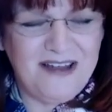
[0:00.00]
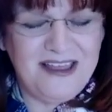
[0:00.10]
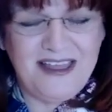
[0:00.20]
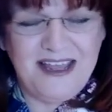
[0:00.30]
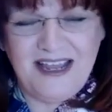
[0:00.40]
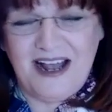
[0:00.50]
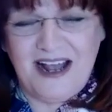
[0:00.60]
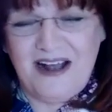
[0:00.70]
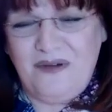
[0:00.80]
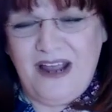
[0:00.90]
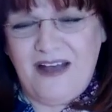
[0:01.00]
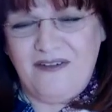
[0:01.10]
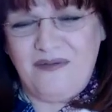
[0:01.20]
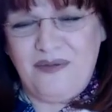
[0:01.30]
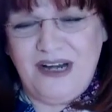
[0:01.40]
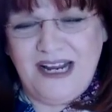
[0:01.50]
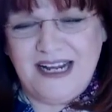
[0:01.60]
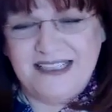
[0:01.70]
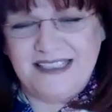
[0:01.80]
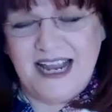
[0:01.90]
I think we have a pretty
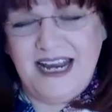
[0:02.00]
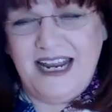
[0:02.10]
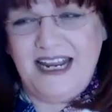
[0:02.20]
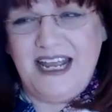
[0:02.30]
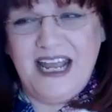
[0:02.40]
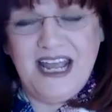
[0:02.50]
exciting